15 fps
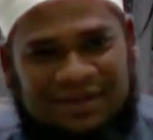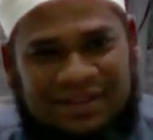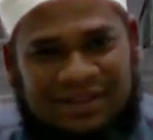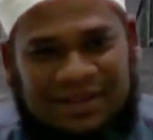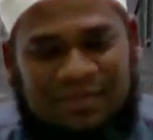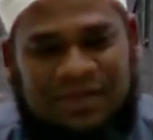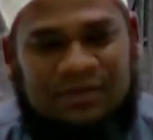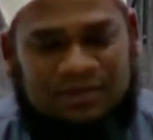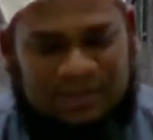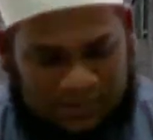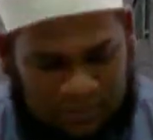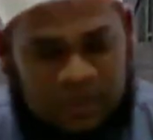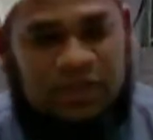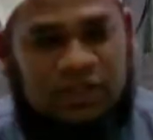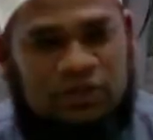Inshallah.
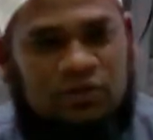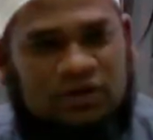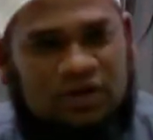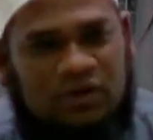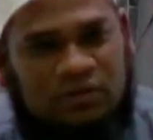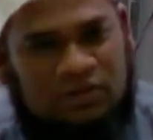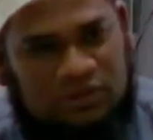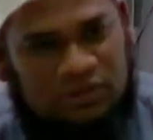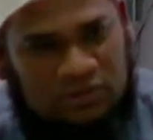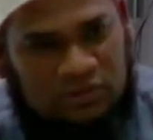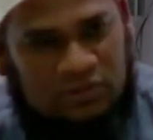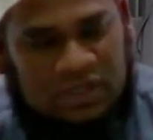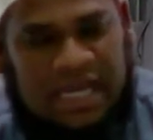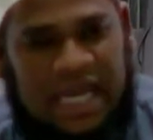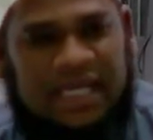But we need to know
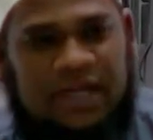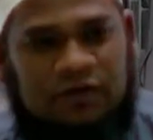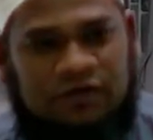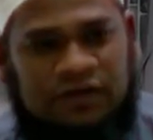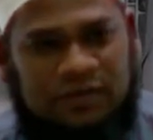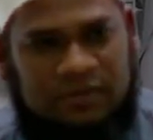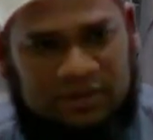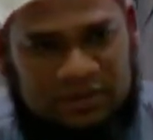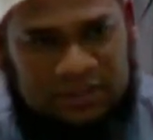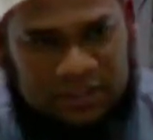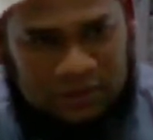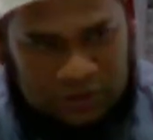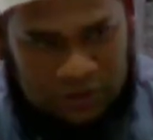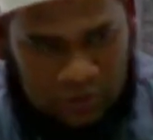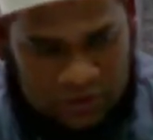also to guide our
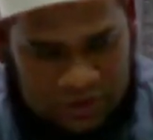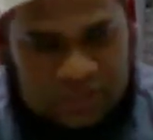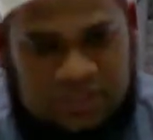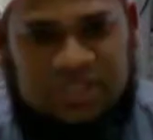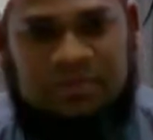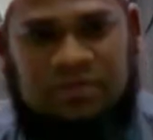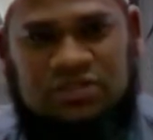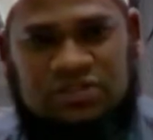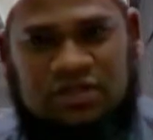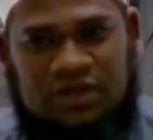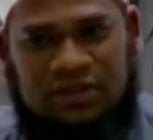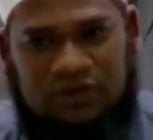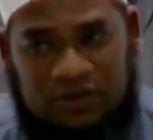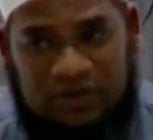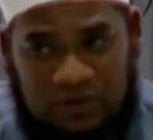females, to assist them,
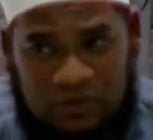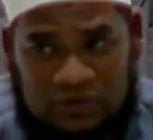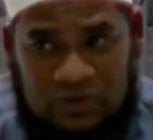inshallah, to